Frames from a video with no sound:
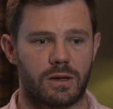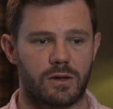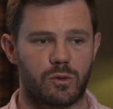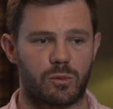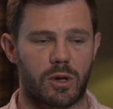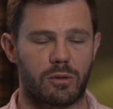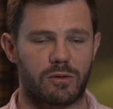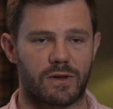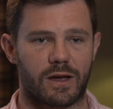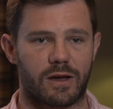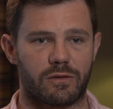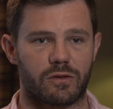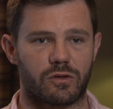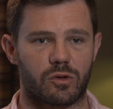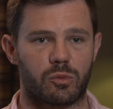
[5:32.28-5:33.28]
To be able to
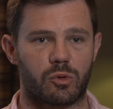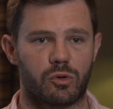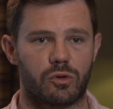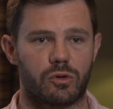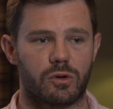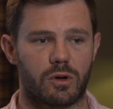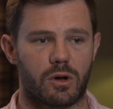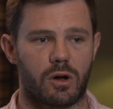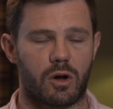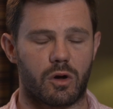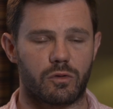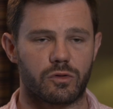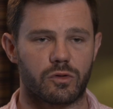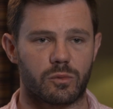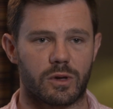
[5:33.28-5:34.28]
have the support
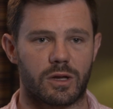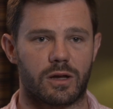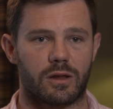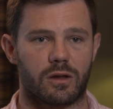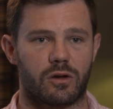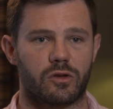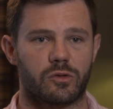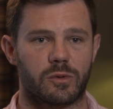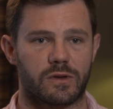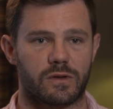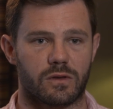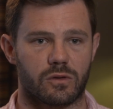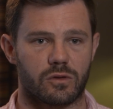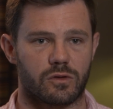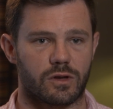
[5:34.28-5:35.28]
of somewhere like the Hospice of
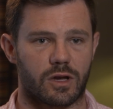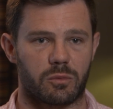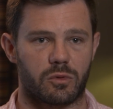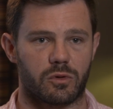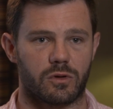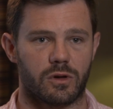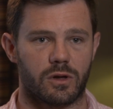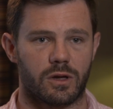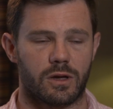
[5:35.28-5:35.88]
the Good Shepherd,